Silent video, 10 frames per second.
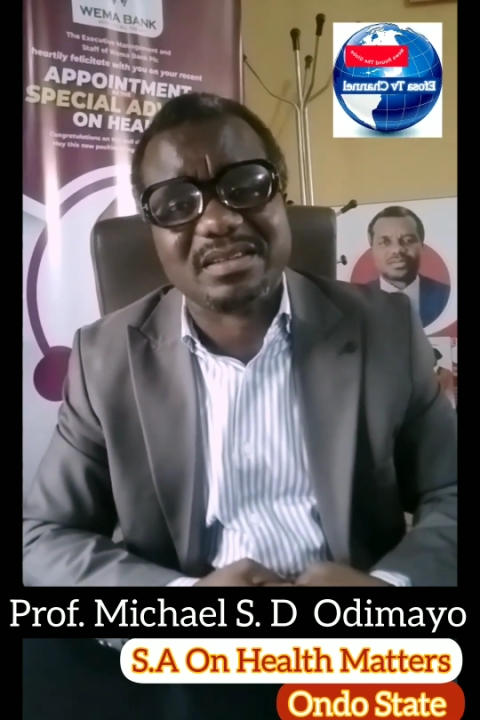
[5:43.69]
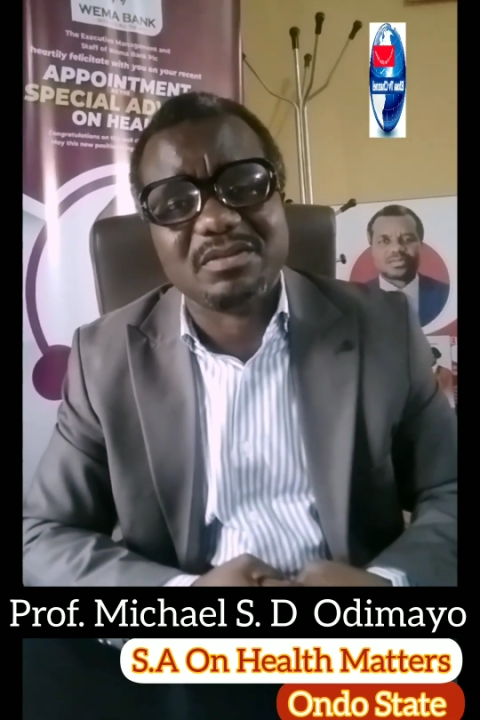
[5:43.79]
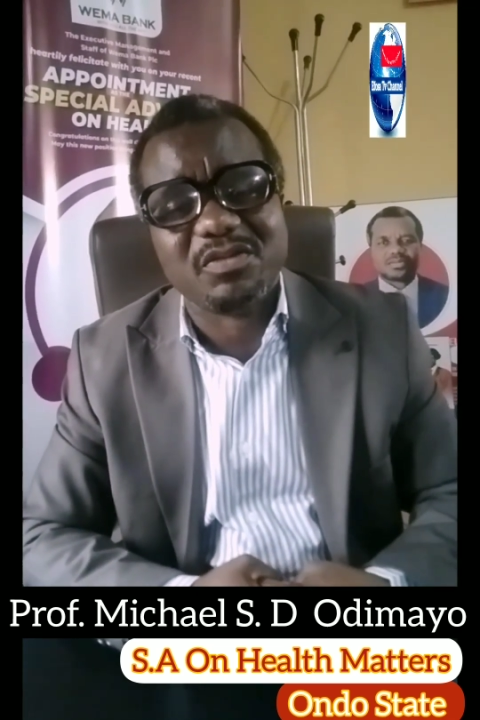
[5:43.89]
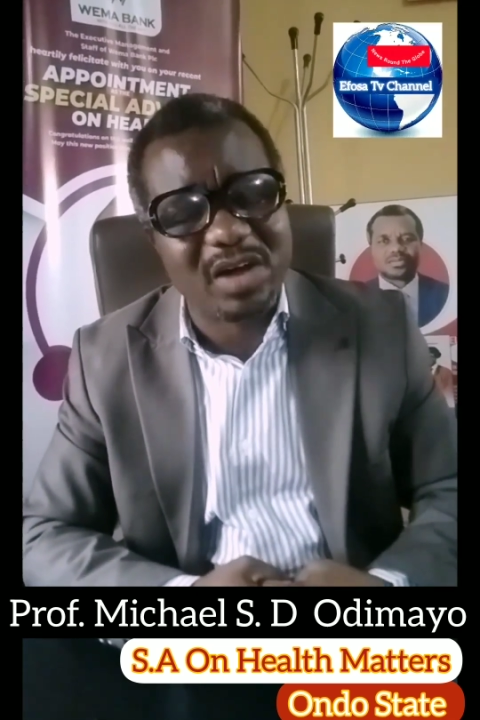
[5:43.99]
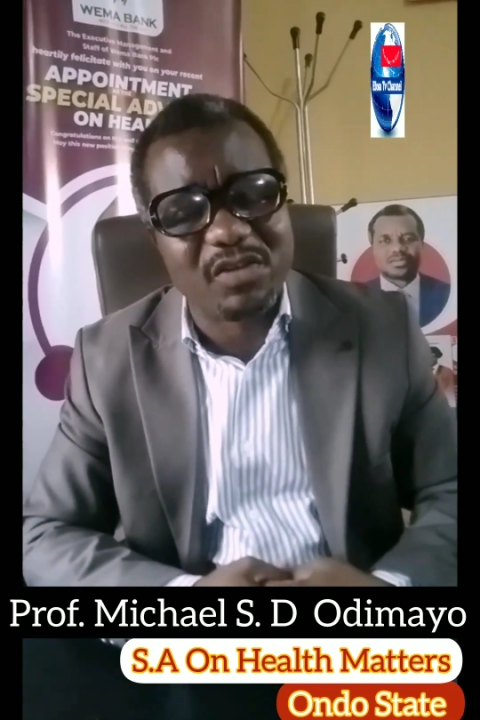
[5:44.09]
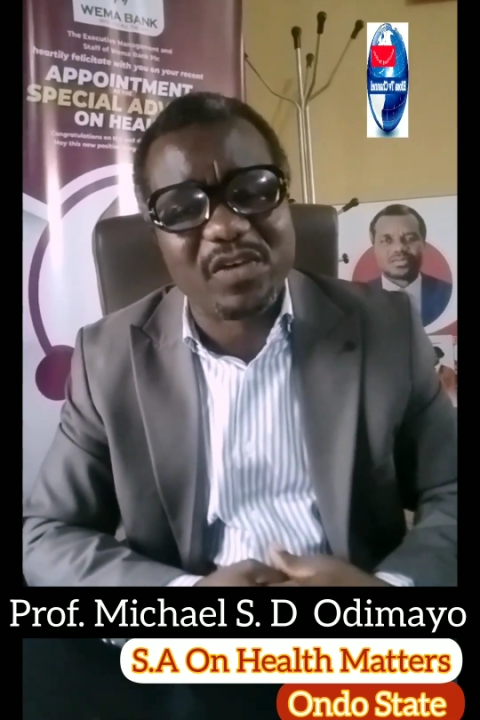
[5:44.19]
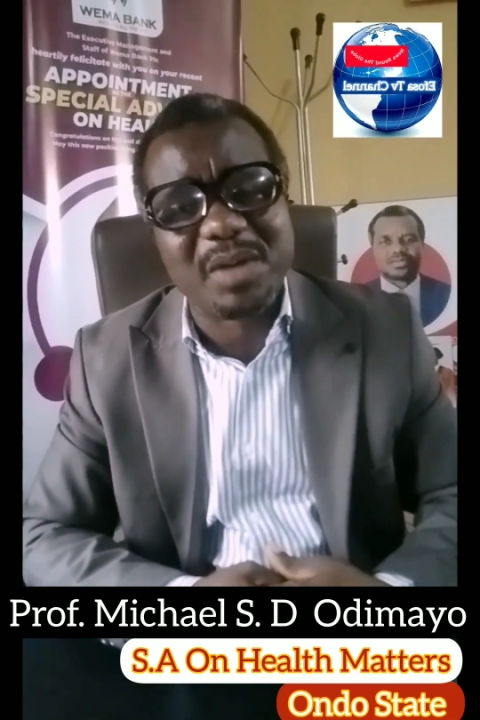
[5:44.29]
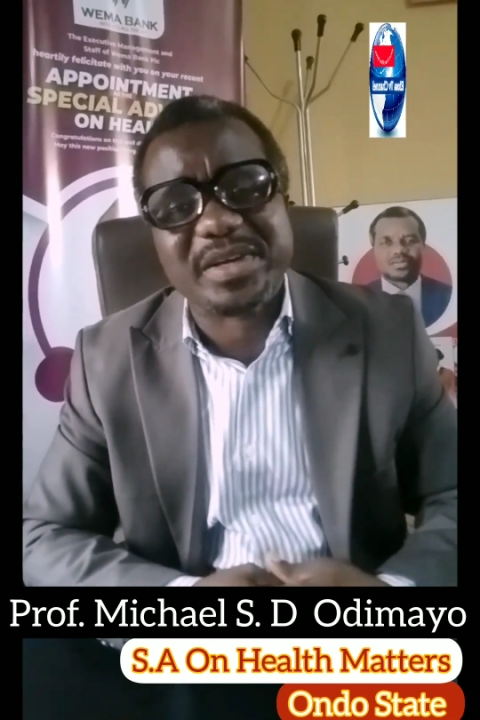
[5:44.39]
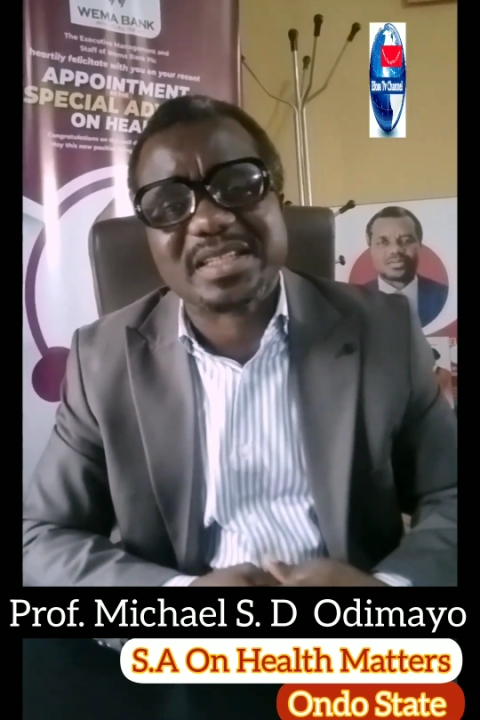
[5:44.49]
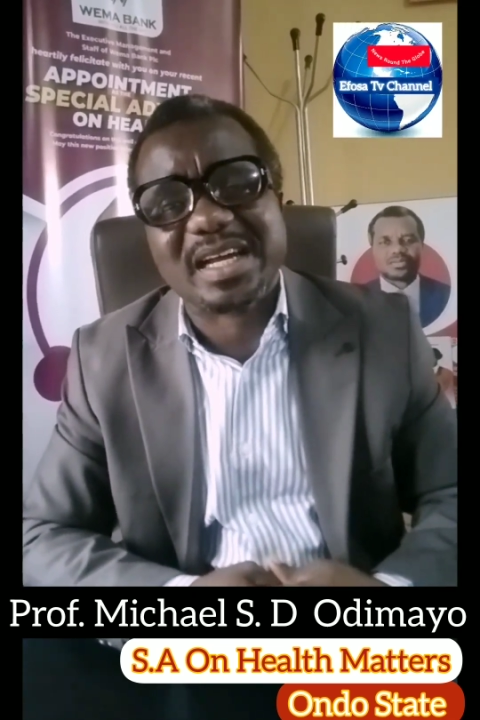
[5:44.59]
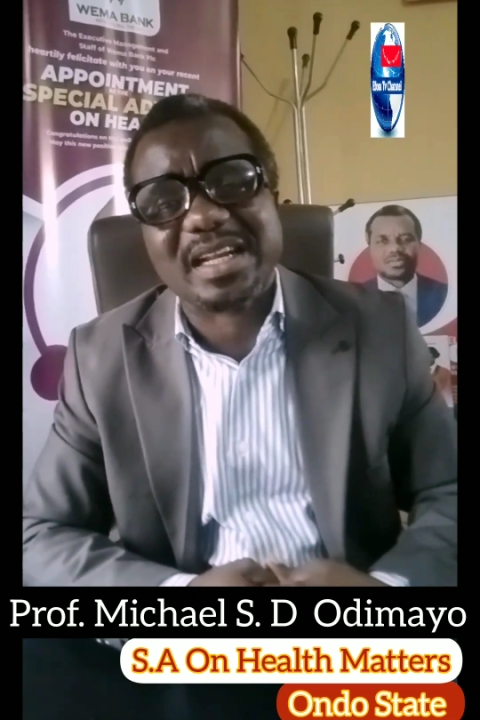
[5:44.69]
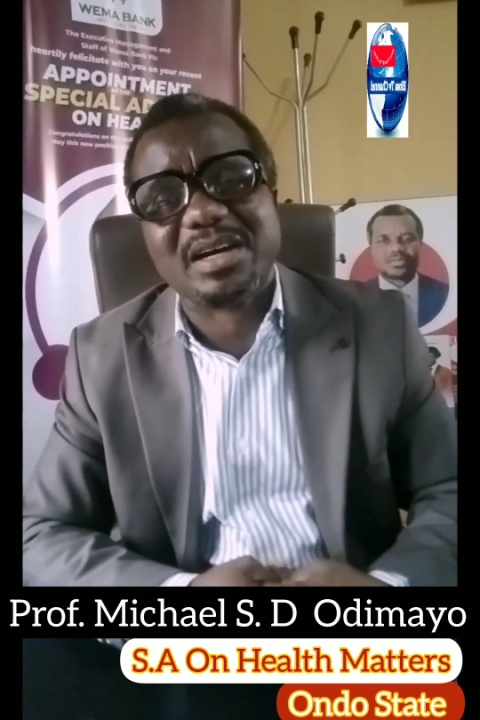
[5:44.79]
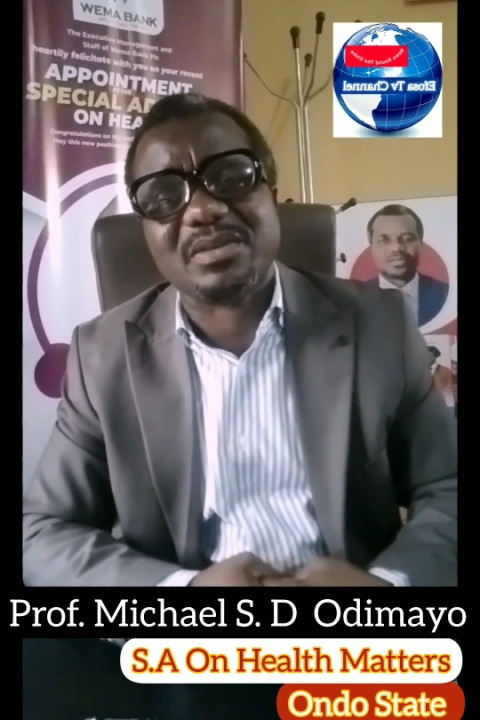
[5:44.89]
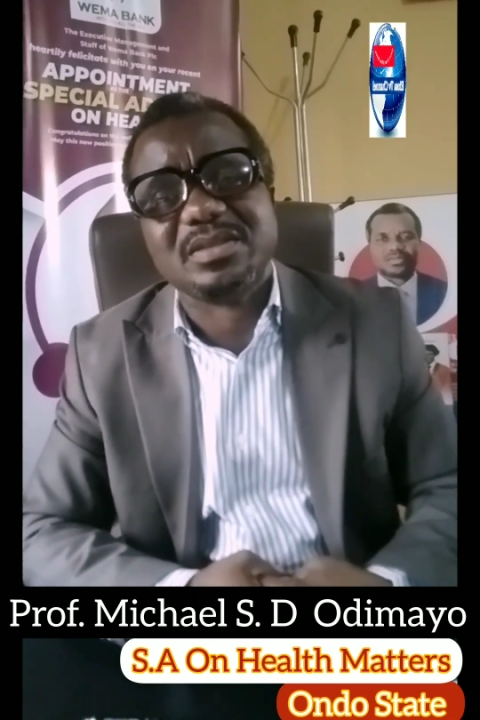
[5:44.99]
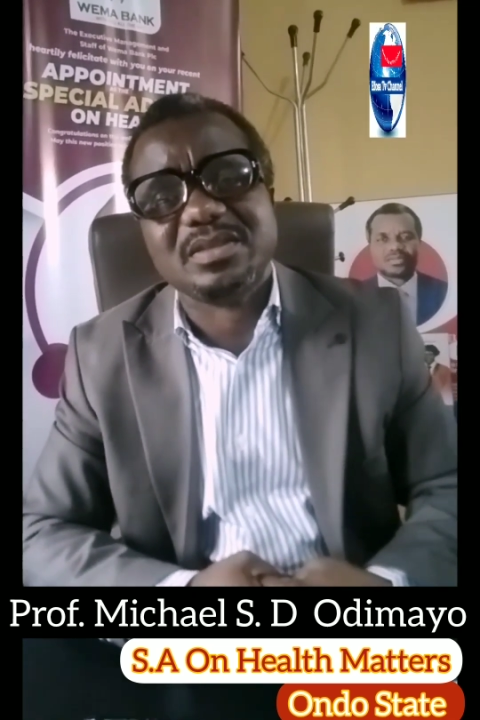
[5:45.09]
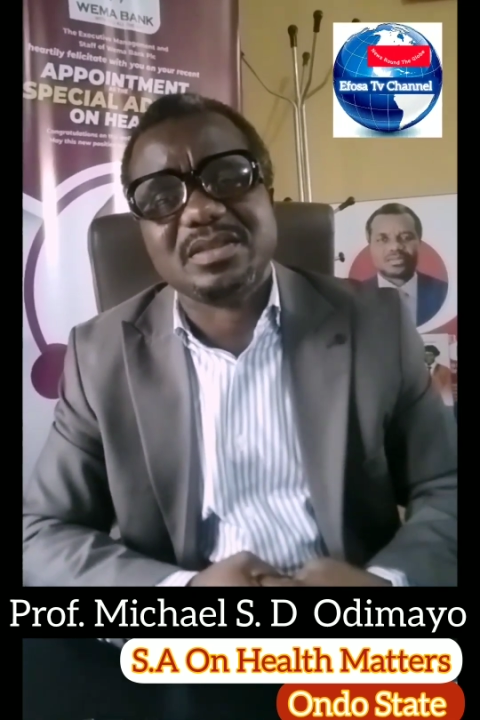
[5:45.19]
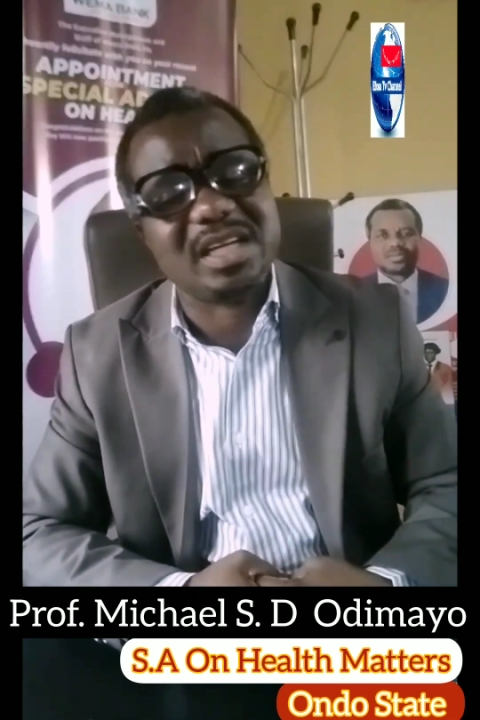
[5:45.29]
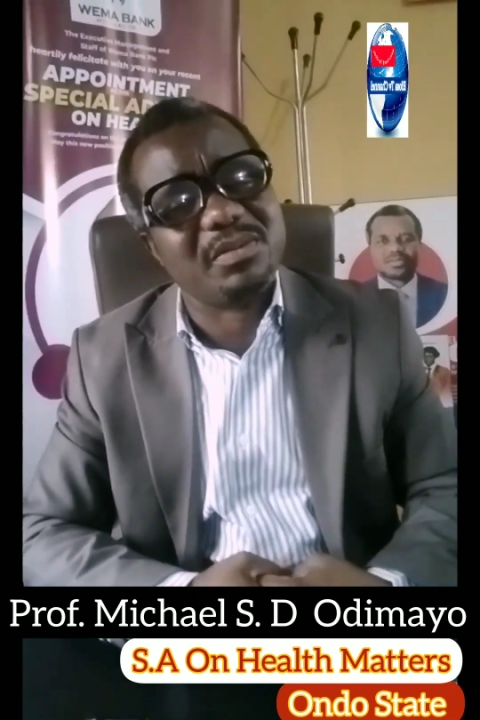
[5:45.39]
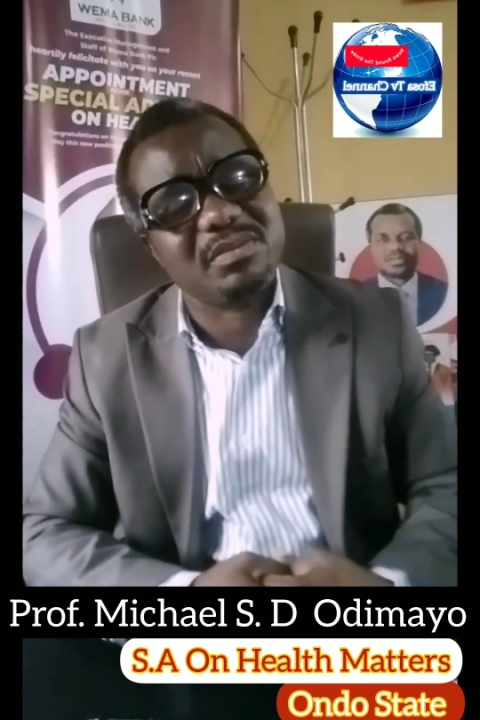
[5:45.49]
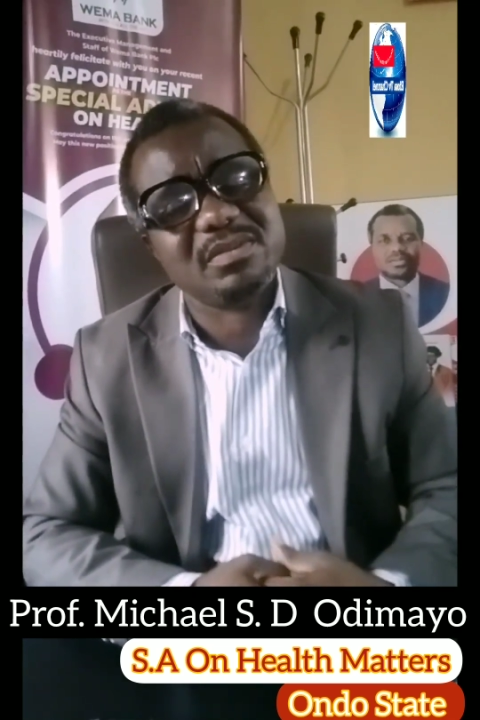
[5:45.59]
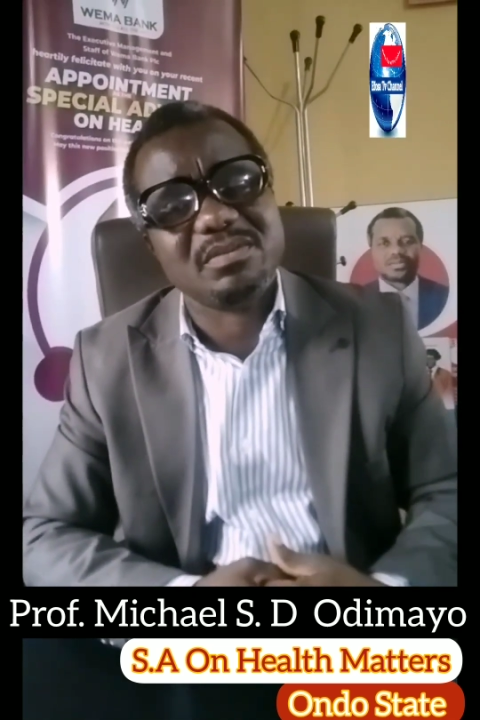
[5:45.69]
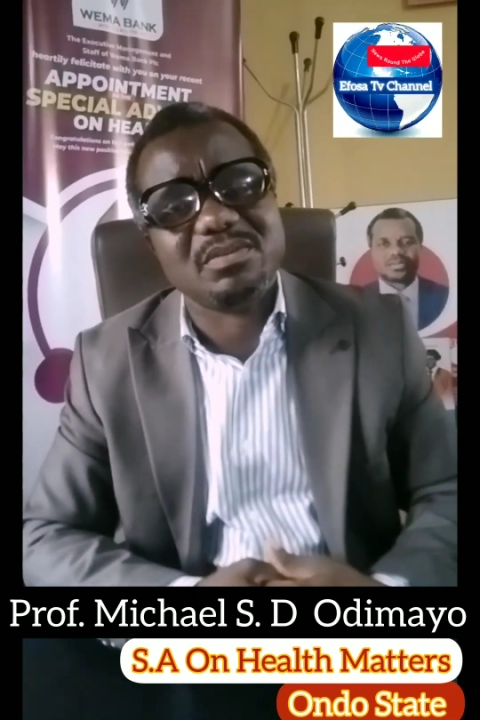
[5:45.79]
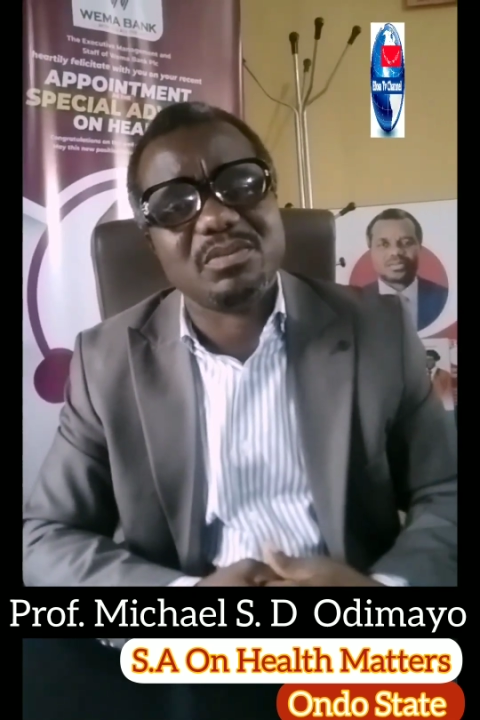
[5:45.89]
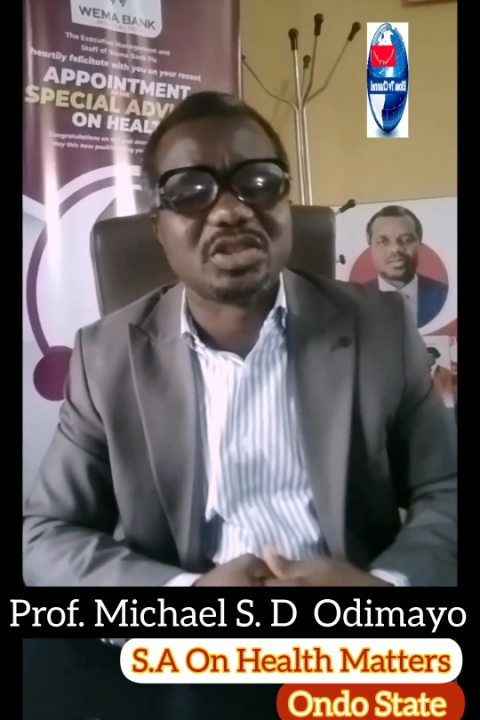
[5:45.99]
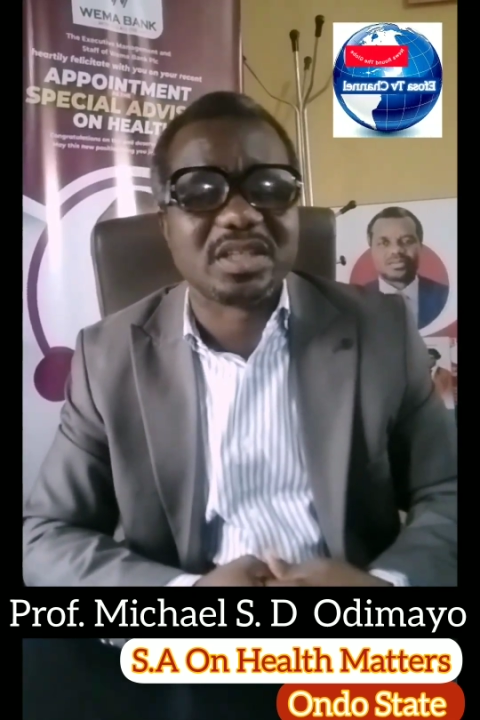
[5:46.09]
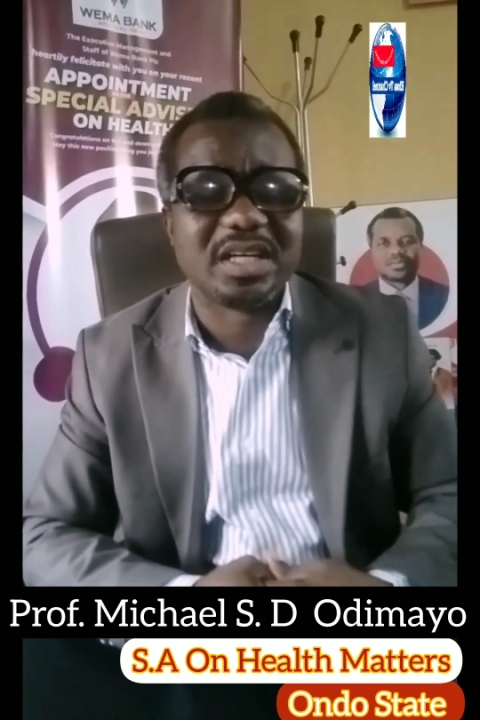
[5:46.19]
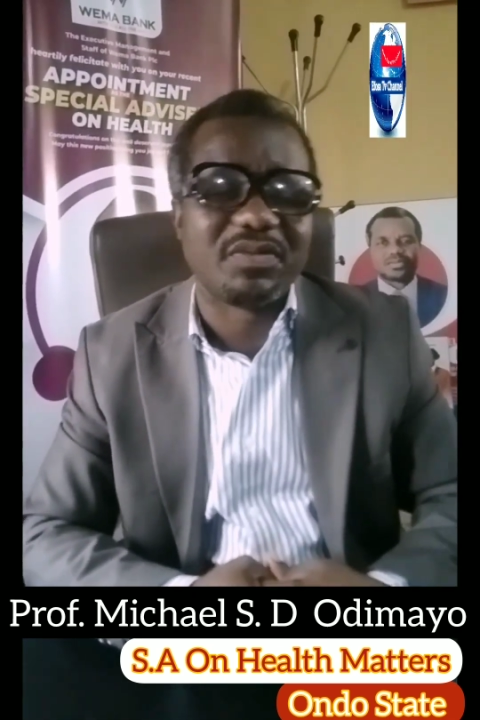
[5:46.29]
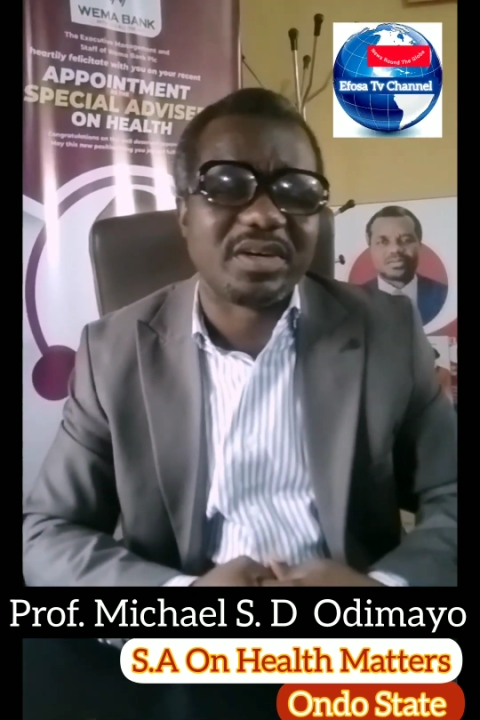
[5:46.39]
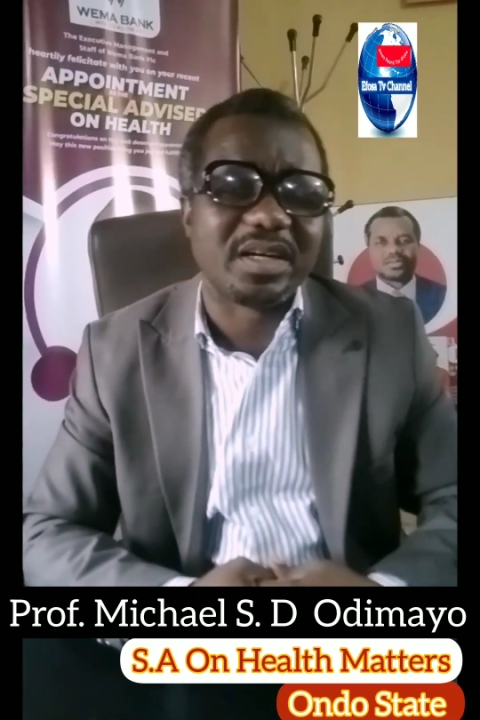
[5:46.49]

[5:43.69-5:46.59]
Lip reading: far, far better now than much ever.